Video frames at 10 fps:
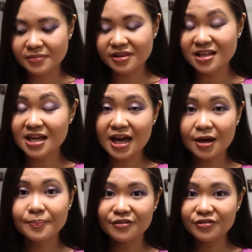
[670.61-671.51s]
the
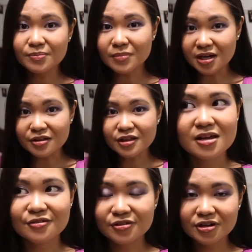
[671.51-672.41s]
app every month
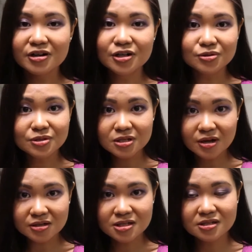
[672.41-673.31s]
if there are new
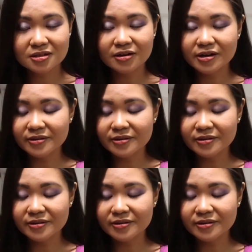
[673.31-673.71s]
songs that are